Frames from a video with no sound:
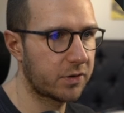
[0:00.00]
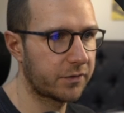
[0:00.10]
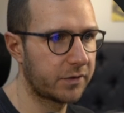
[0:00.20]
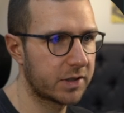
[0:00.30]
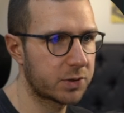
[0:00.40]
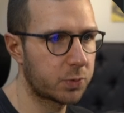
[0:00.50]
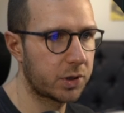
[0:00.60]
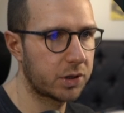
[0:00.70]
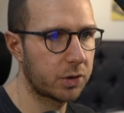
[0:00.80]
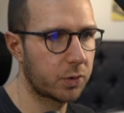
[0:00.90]
of this
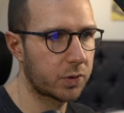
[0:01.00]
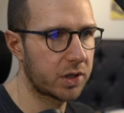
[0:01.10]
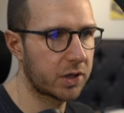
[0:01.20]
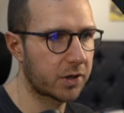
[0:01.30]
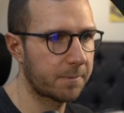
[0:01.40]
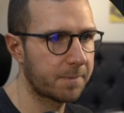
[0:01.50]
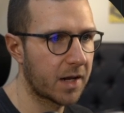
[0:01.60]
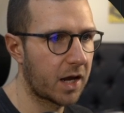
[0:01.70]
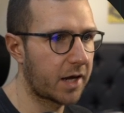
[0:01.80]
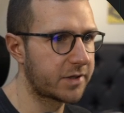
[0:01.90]
window here
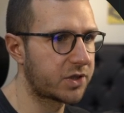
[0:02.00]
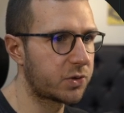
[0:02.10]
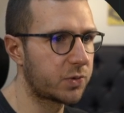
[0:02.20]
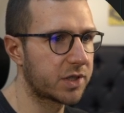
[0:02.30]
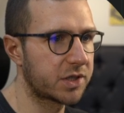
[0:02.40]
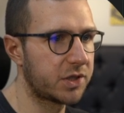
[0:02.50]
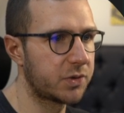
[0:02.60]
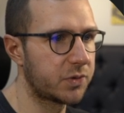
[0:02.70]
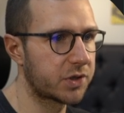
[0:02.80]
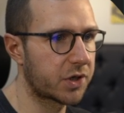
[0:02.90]
as soon as the
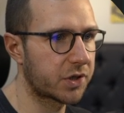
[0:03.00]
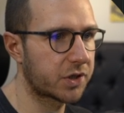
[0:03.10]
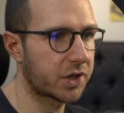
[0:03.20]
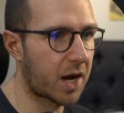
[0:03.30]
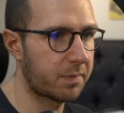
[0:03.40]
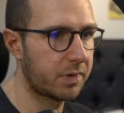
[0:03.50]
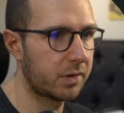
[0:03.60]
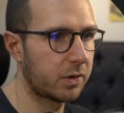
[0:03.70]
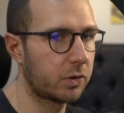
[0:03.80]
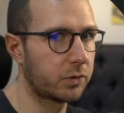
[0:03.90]
user tap
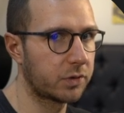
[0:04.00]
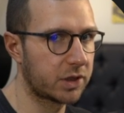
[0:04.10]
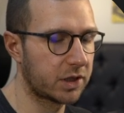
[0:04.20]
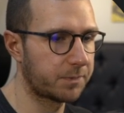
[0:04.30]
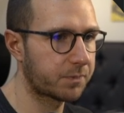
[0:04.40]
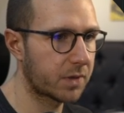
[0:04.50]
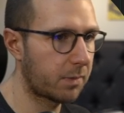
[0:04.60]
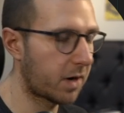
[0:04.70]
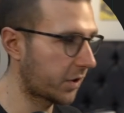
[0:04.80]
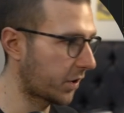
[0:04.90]
on the
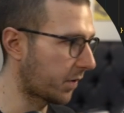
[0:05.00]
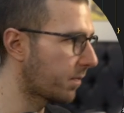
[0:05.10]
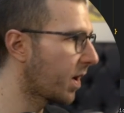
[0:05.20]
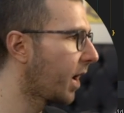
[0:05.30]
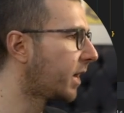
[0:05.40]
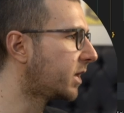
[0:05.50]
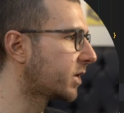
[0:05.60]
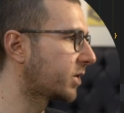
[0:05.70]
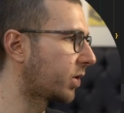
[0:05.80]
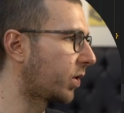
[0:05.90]
marker.
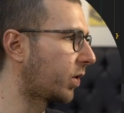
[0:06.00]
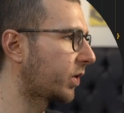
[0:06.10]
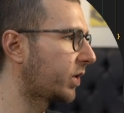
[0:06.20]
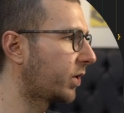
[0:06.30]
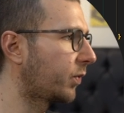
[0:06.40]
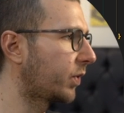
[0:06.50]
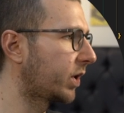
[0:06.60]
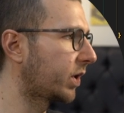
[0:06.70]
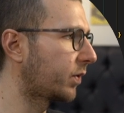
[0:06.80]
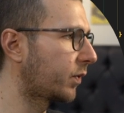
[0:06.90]
So here
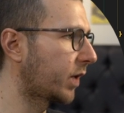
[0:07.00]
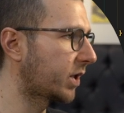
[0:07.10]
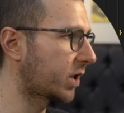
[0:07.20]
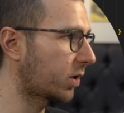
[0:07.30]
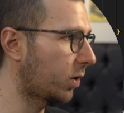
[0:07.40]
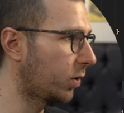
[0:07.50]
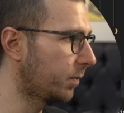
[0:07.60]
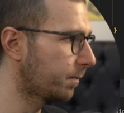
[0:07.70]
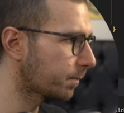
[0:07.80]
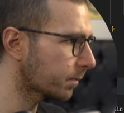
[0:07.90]
we create a
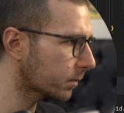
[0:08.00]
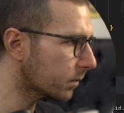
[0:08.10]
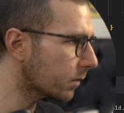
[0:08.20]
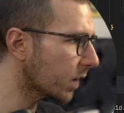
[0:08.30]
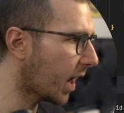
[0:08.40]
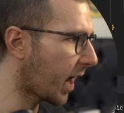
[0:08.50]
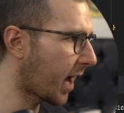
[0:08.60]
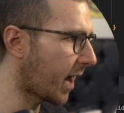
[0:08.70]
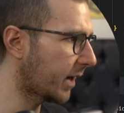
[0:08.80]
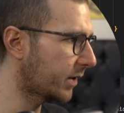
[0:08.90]
column
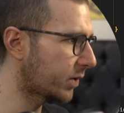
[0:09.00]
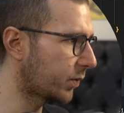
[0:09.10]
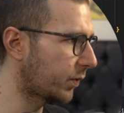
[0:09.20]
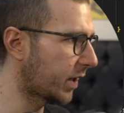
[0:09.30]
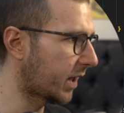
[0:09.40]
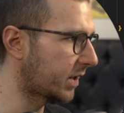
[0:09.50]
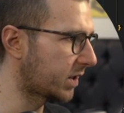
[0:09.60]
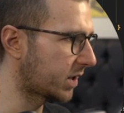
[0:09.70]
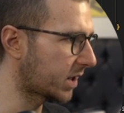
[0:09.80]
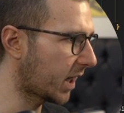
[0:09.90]
and we add
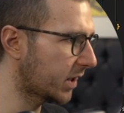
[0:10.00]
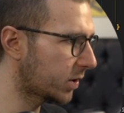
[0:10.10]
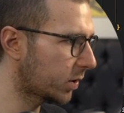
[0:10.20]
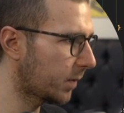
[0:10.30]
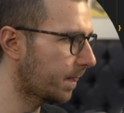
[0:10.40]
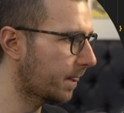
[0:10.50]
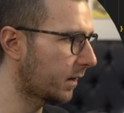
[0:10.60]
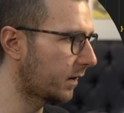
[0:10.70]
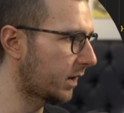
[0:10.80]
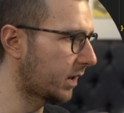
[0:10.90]
the title,
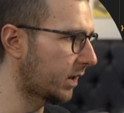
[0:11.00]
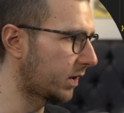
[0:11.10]
the